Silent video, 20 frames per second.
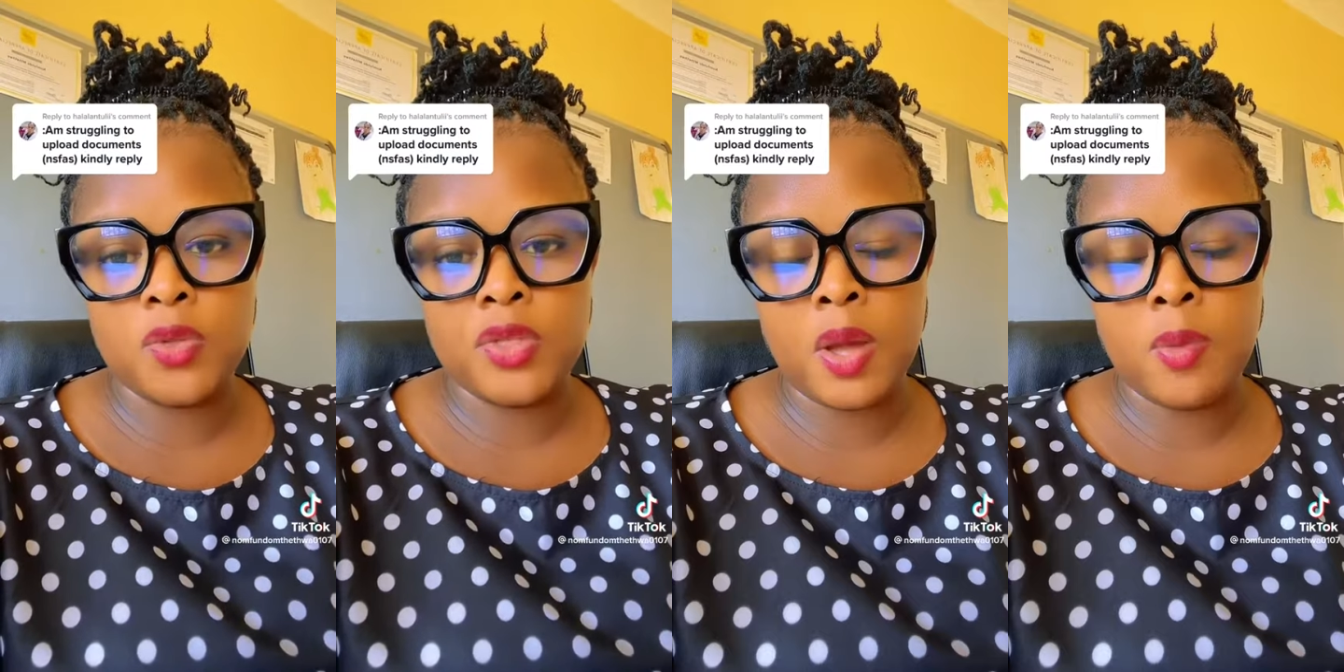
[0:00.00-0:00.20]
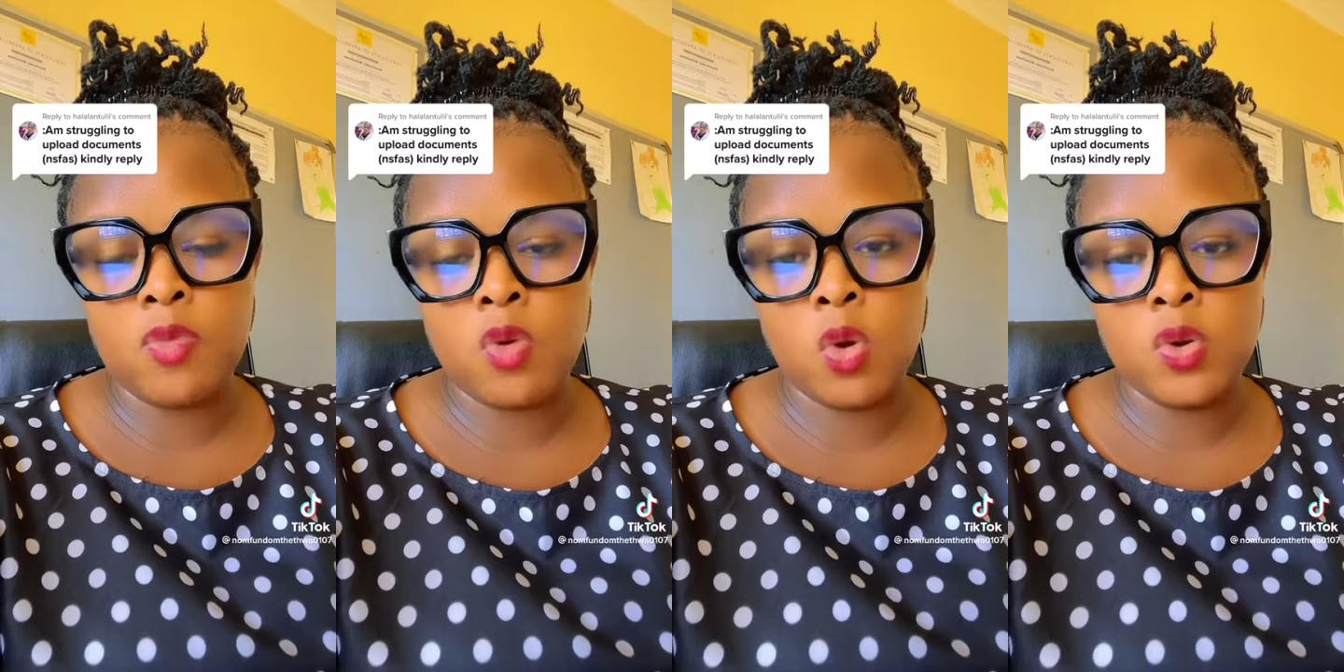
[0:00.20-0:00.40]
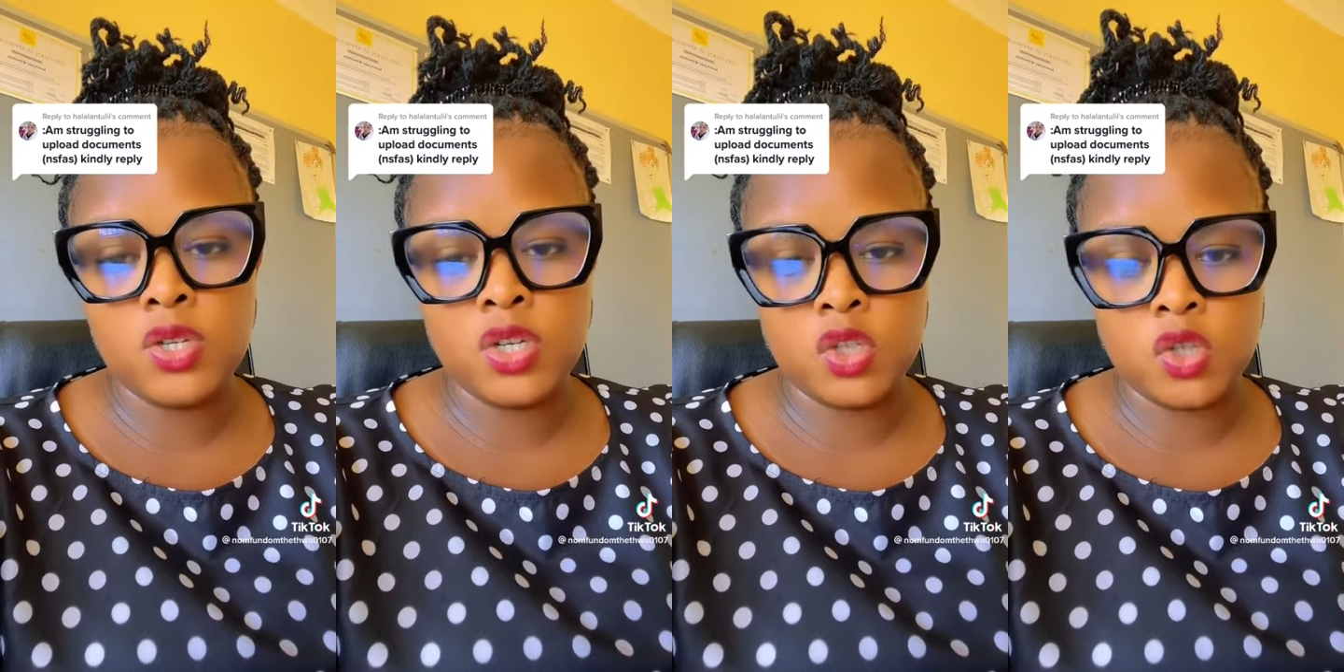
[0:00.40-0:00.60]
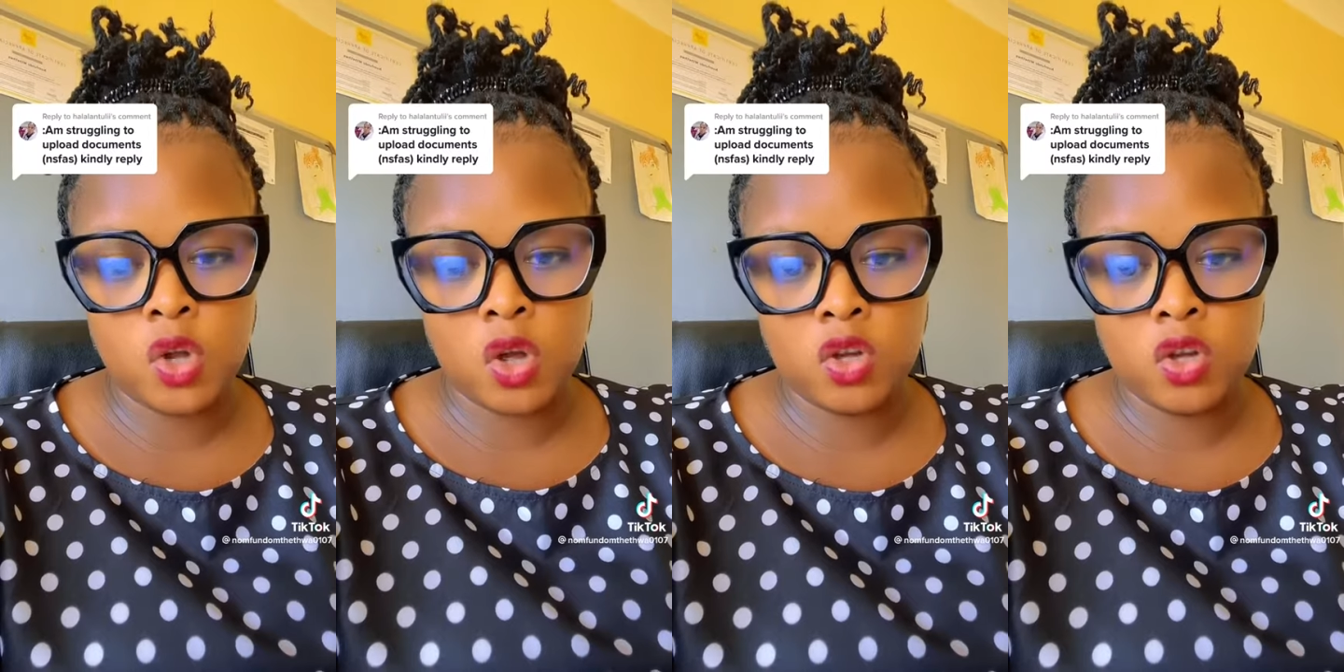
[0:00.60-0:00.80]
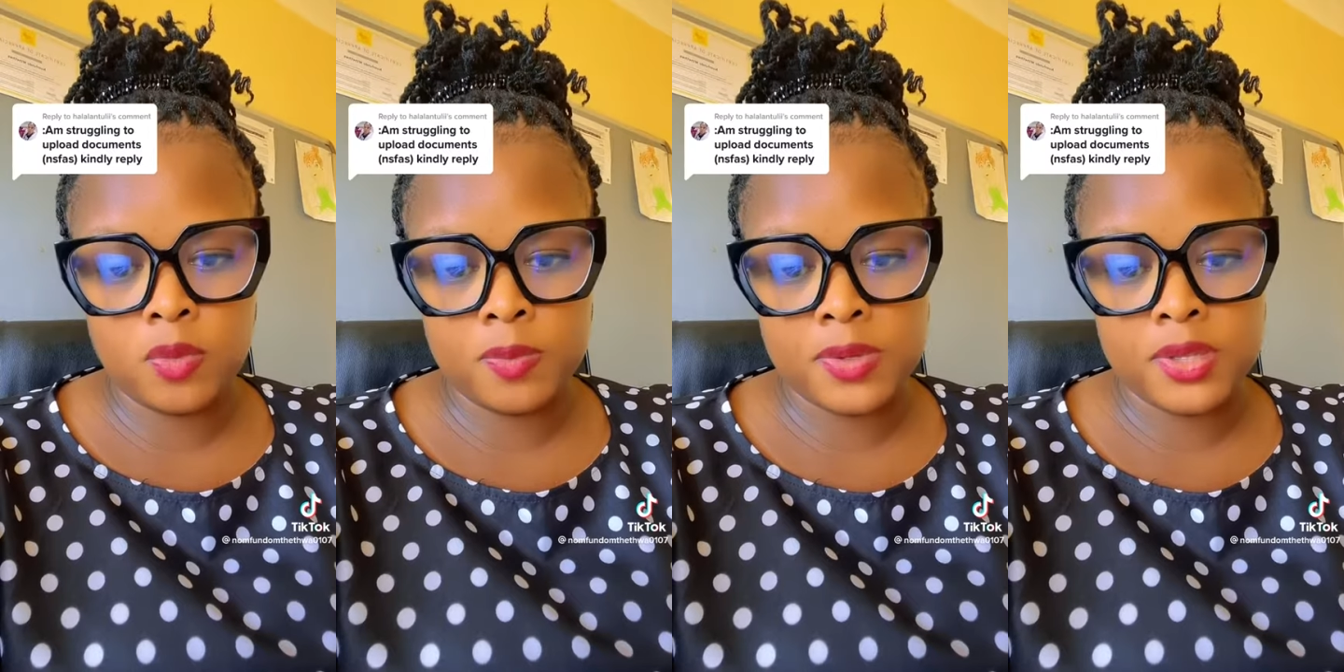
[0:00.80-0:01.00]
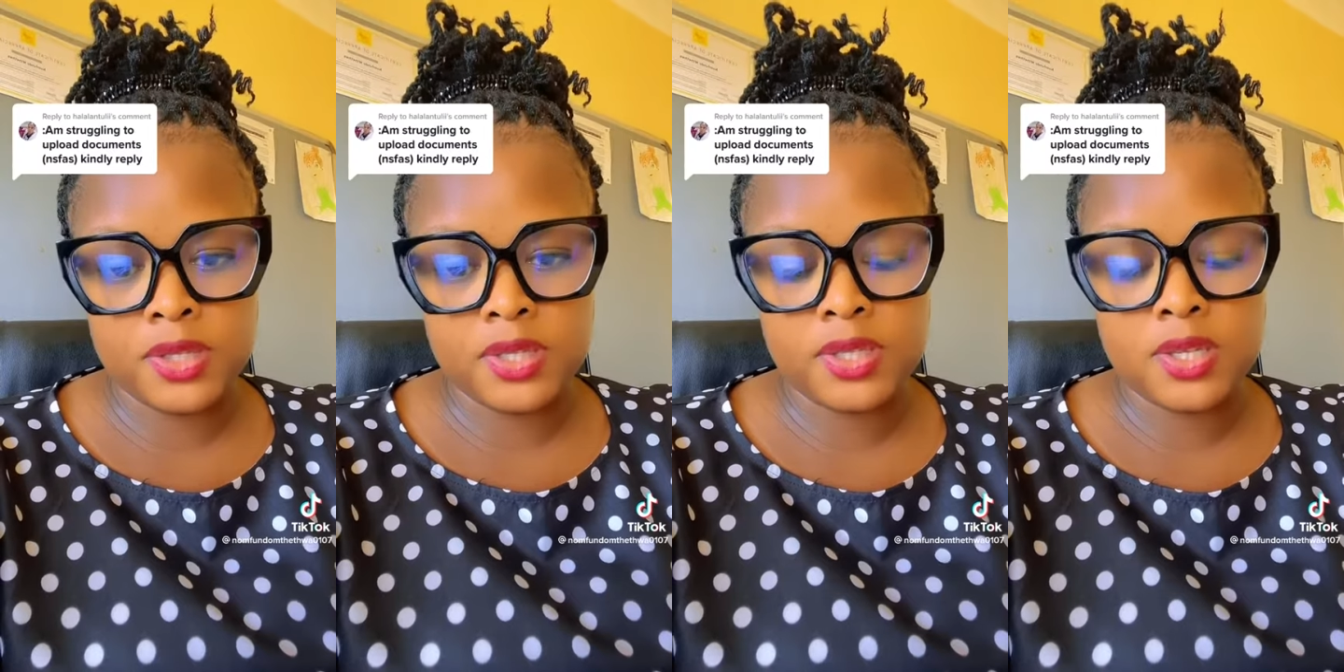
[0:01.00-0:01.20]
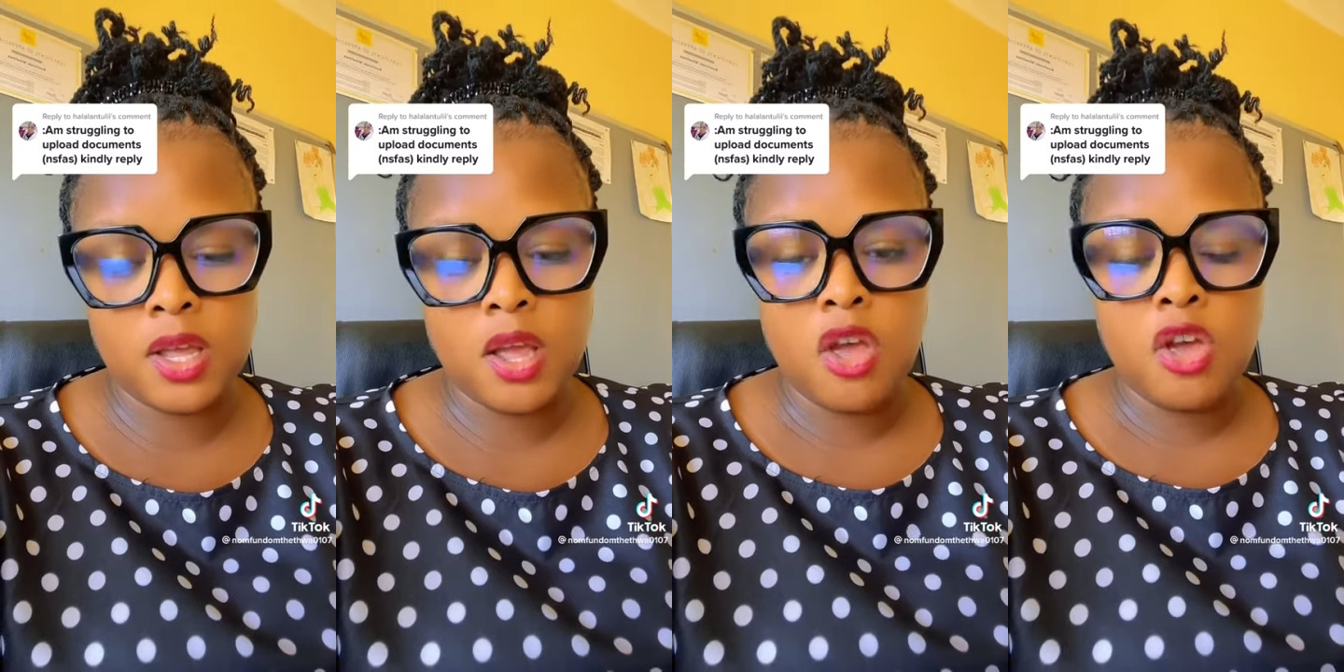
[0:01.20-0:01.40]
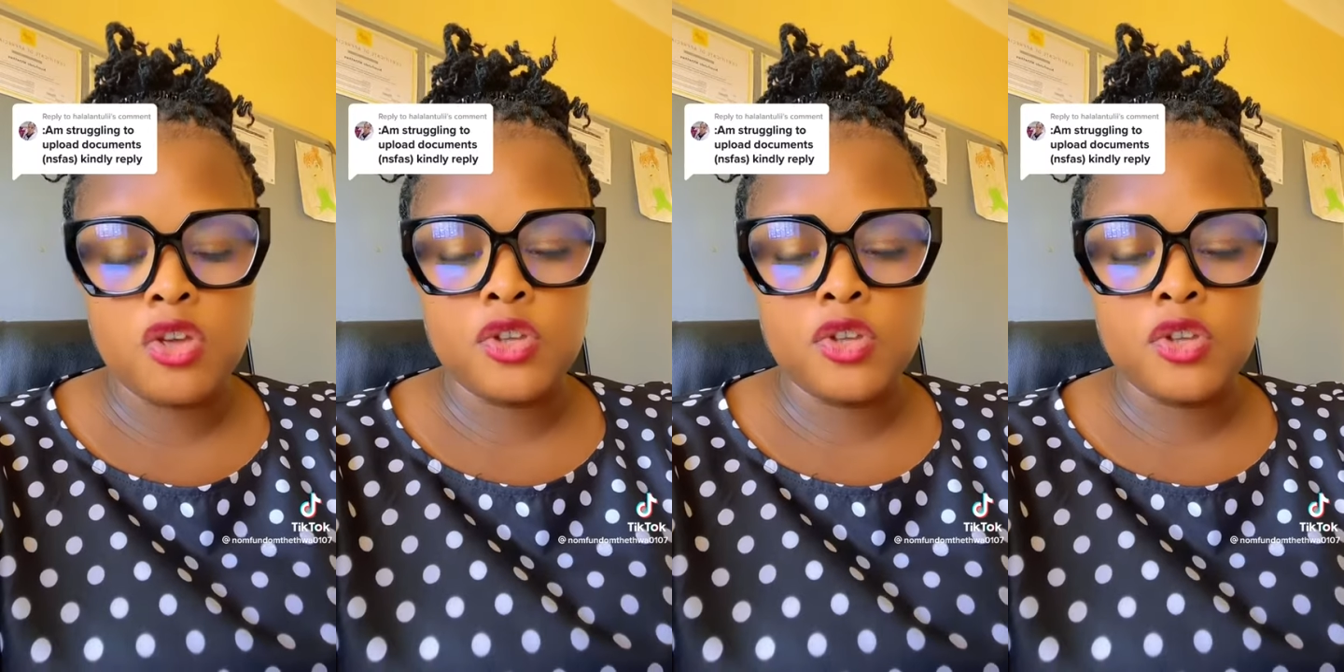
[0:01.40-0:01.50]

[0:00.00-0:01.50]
with uploading documents.